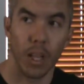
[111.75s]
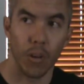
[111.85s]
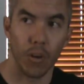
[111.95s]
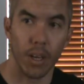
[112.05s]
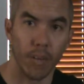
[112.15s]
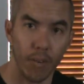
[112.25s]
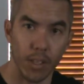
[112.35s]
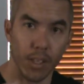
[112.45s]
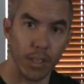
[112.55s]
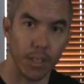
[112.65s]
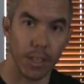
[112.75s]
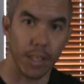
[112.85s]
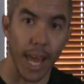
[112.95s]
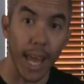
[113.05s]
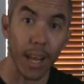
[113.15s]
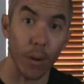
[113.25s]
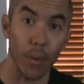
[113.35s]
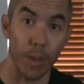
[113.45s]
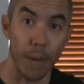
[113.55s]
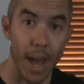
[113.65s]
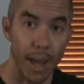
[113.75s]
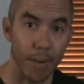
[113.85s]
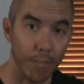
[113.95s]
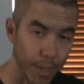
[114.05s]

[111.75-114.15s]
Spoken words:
The only difference is it's ink with a pen,